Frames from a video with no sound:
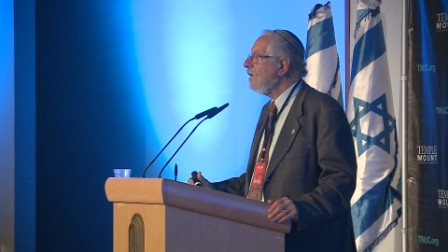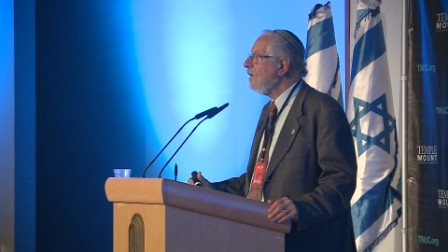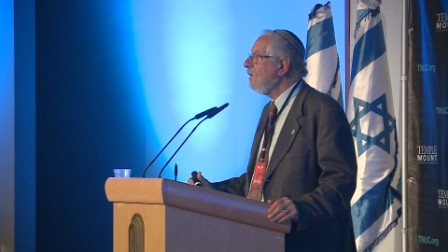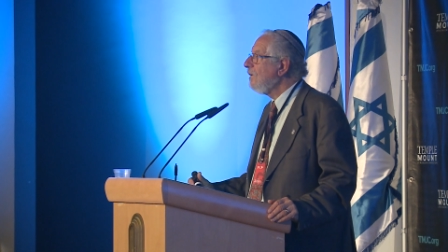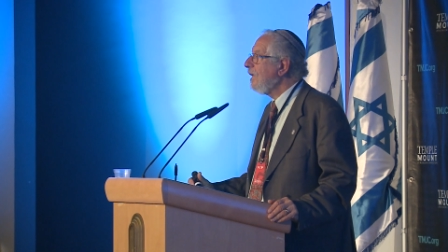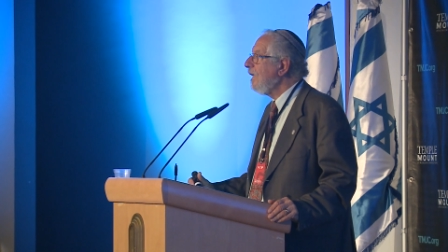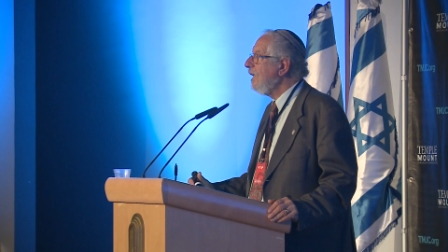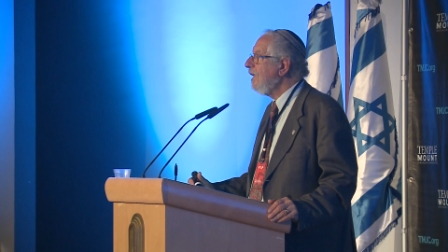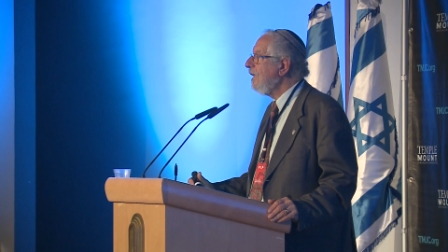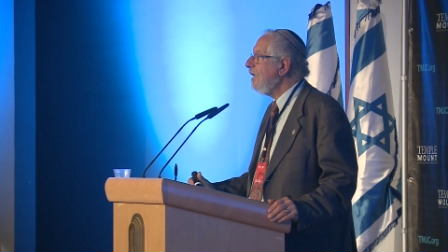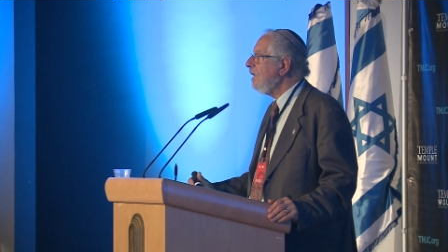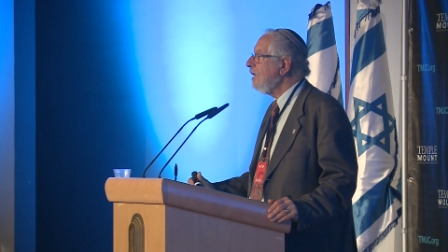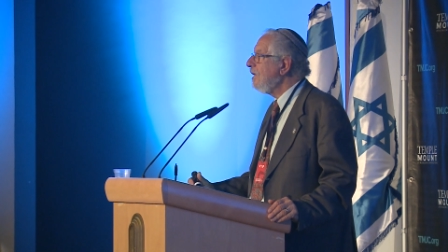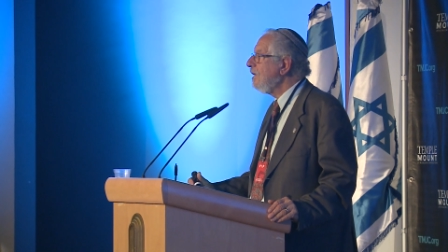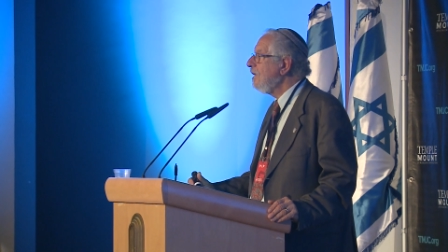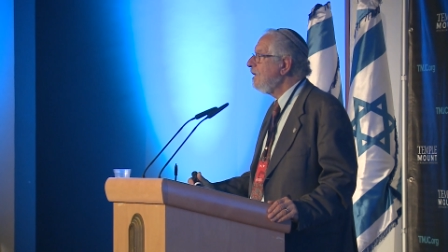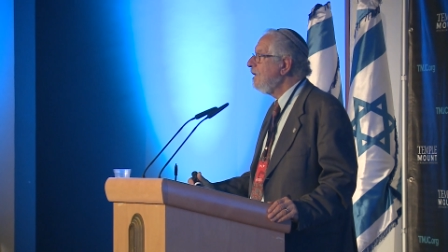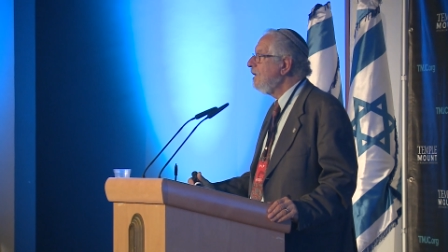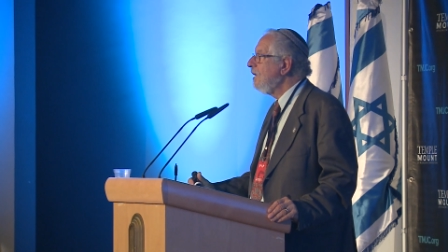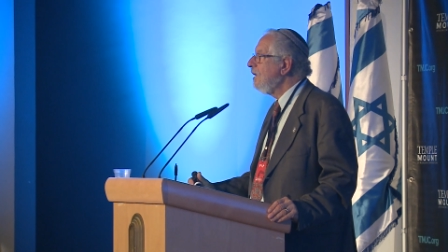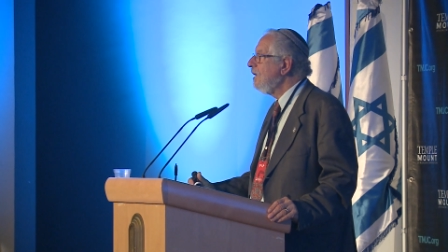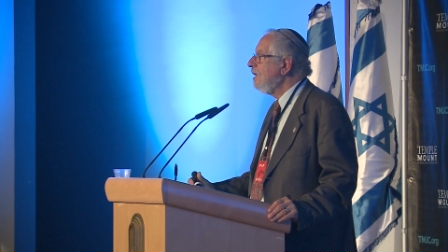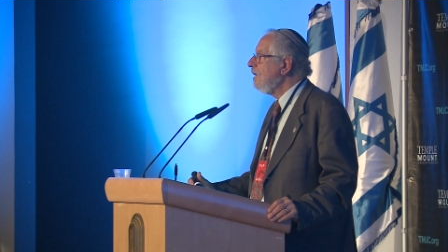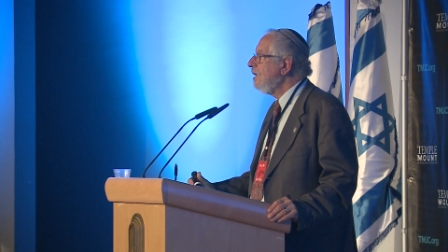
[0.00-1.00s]
Okay?
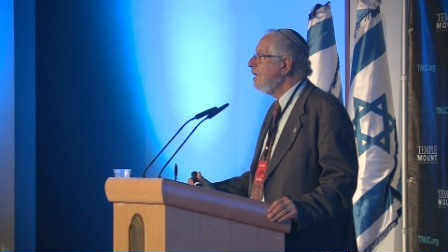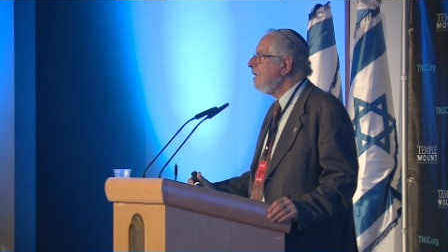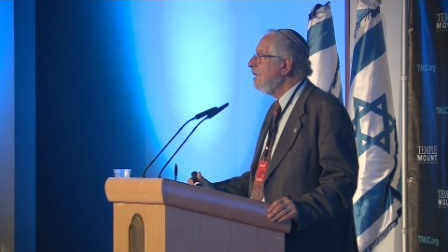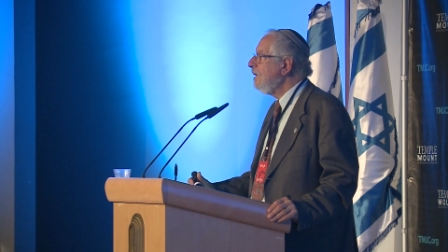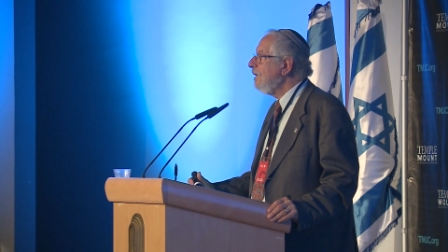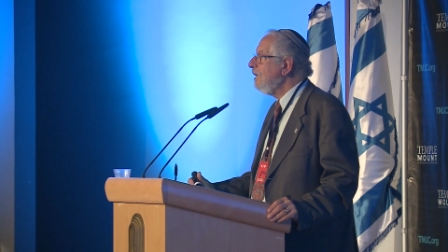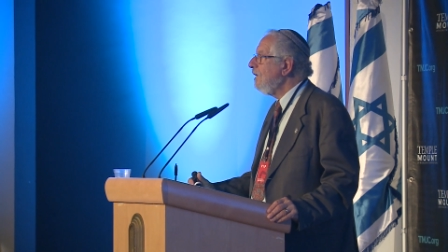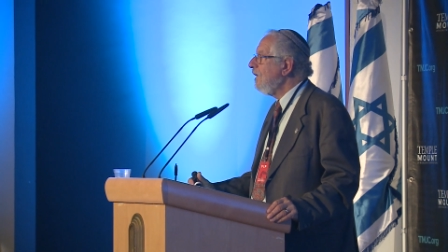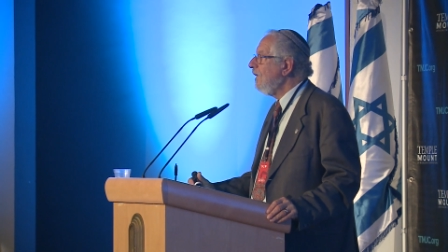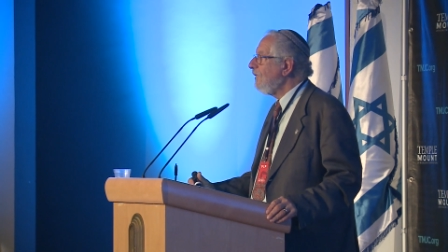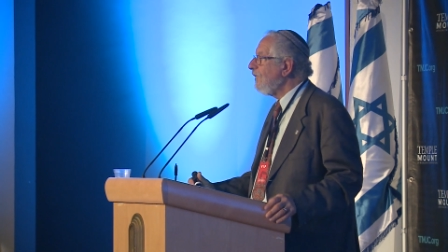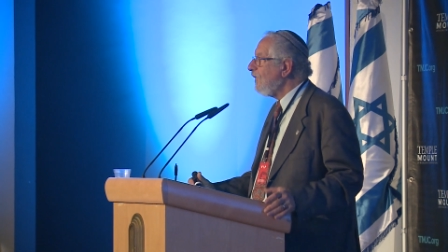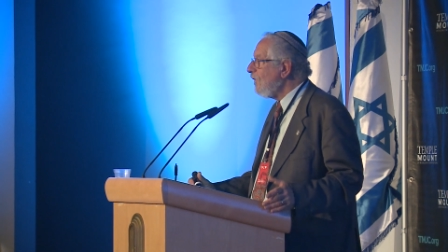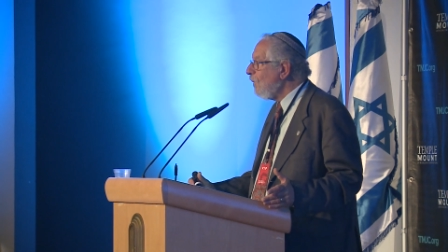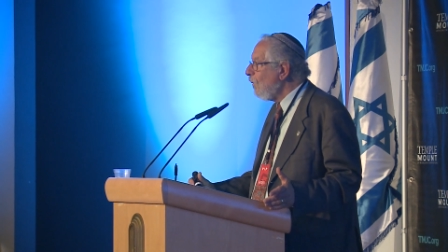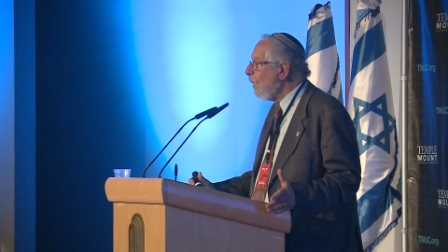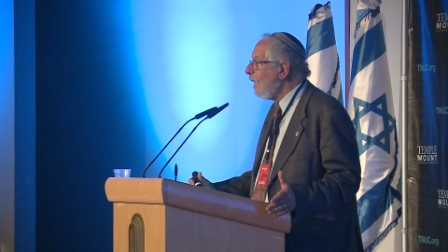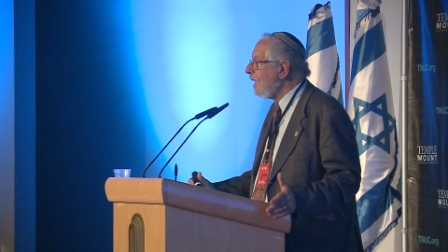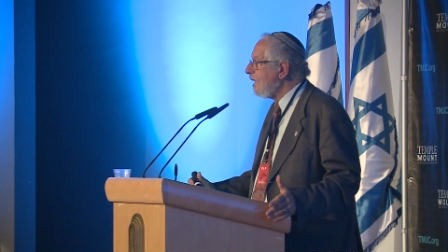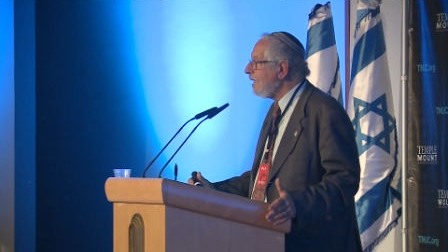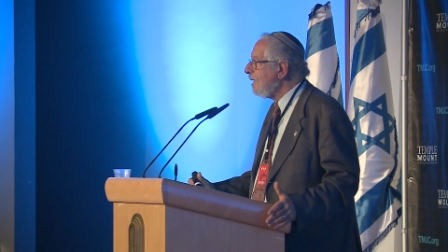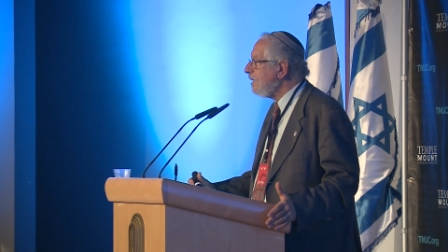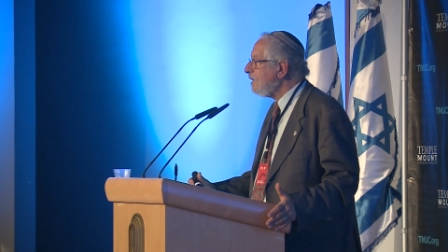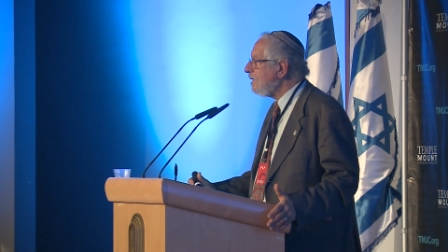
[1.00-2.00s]
If you
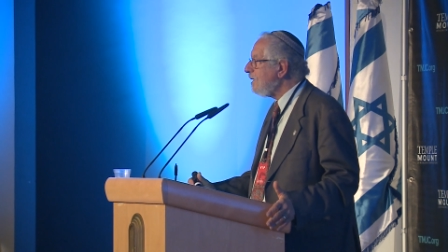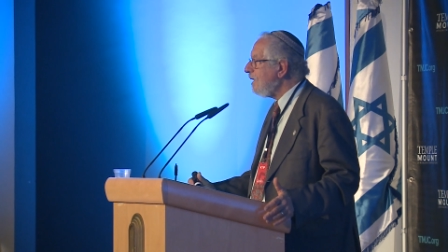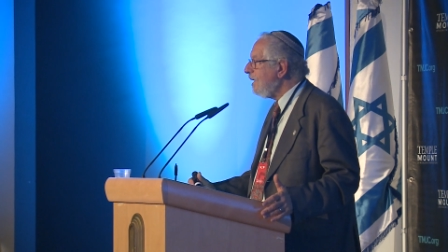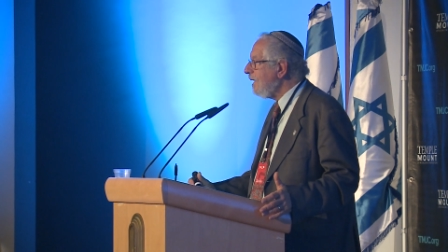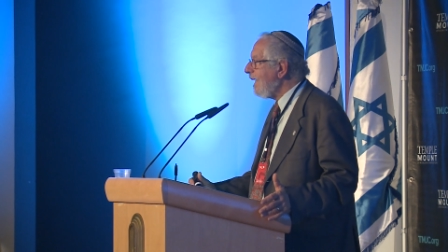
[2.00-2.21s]
will it,